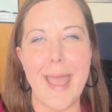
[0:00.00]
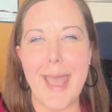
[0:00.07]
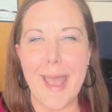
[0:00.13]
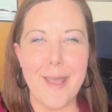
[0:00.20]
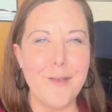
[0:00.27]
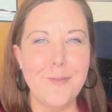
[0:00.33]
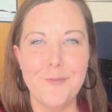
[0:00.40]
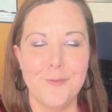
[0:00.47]

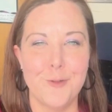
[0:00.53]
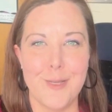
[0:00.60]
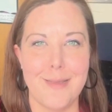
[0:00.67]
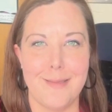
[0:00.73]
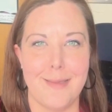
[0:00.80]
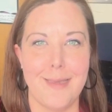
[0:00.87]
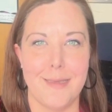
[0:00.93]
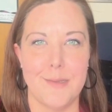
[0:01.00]

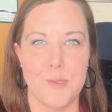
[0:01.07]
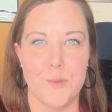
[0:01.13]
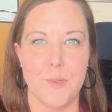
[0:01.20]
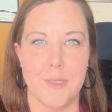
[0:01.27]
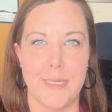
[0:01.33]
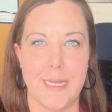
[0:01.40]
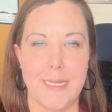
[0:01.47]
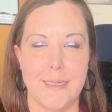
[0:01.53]
everything is
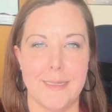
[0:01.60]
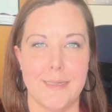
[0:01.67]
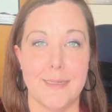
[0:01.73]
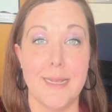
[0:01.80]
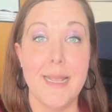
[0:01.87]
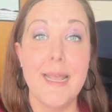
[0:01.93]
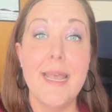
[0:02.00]
related,